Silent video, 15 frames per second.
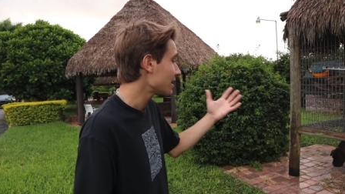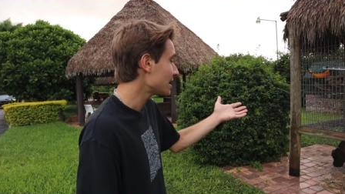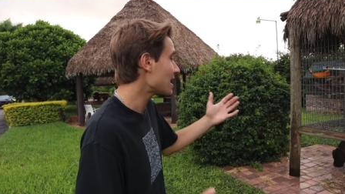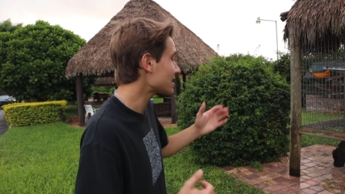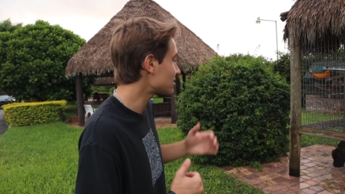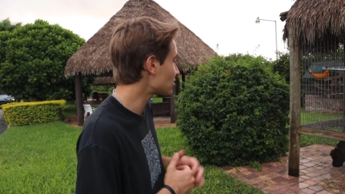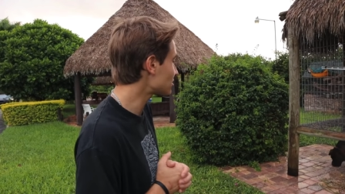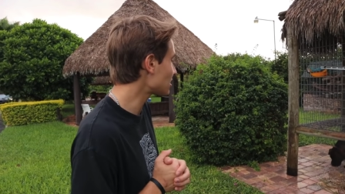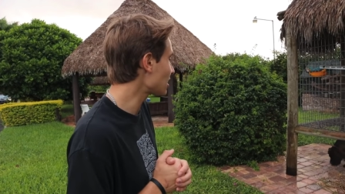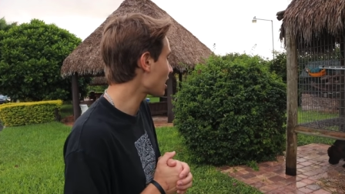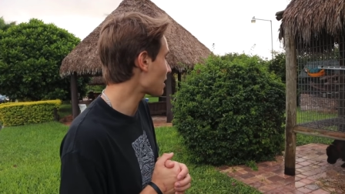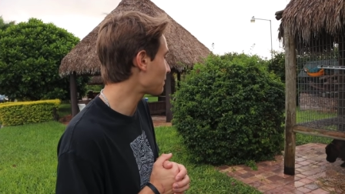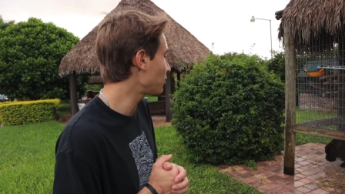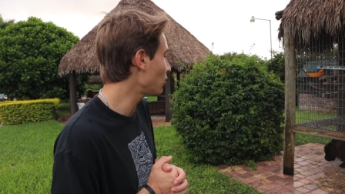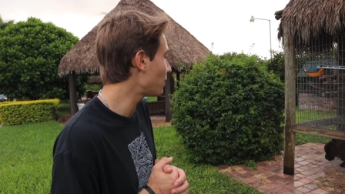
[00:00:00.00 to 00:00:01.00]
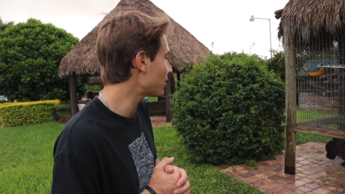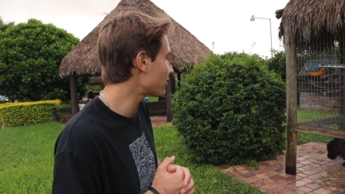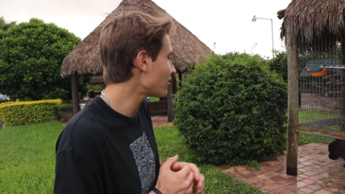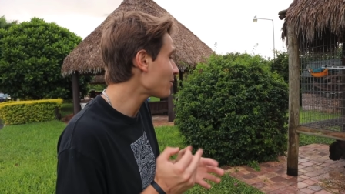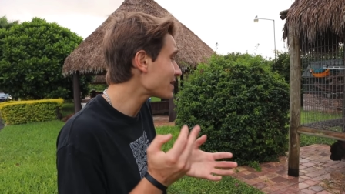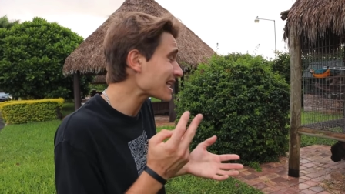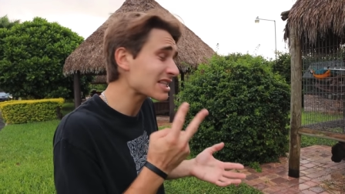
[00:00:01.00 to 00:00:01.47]
Yes, there's a lot of poop under
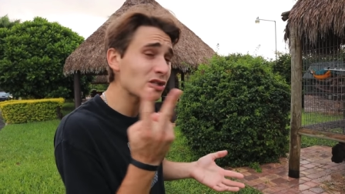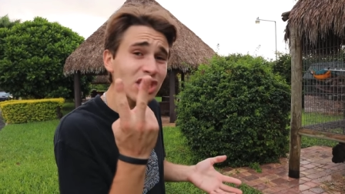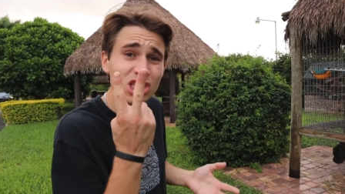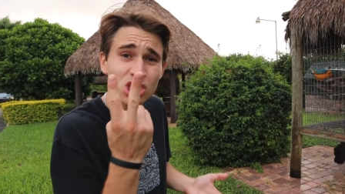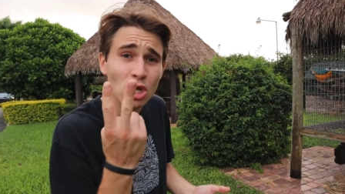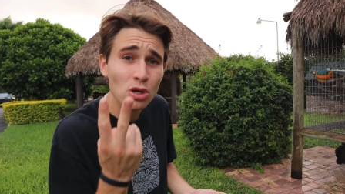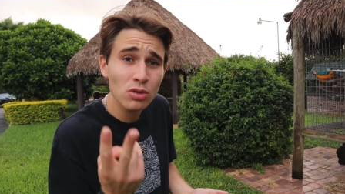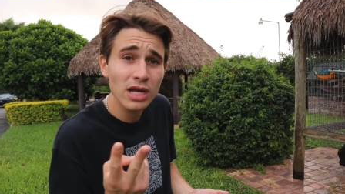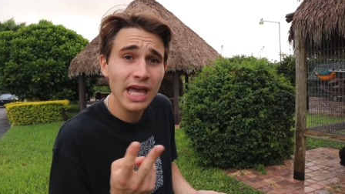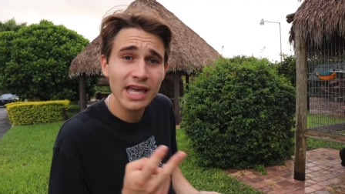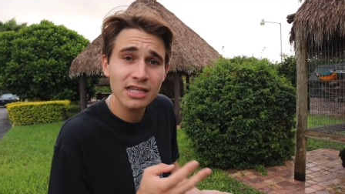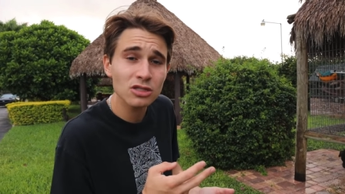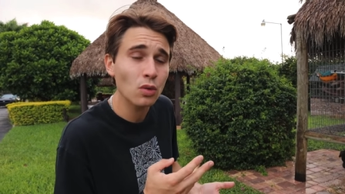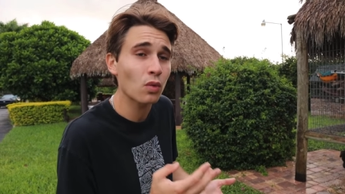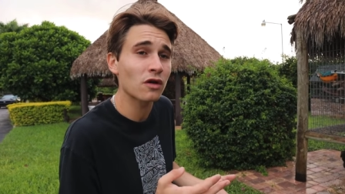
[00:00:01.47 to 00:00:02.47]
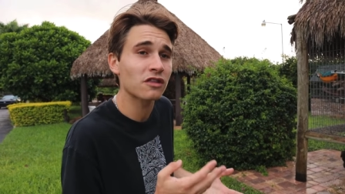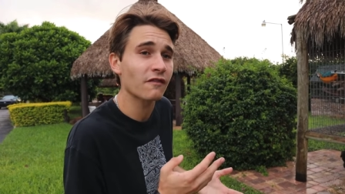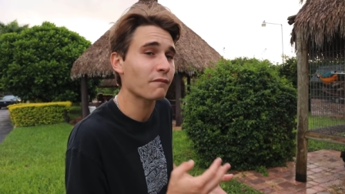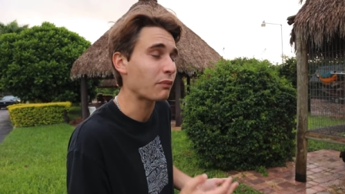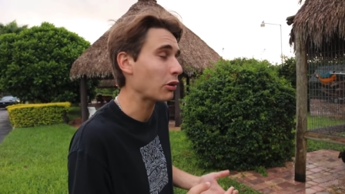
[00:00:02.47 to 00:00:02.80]
there, but that's only two days worth of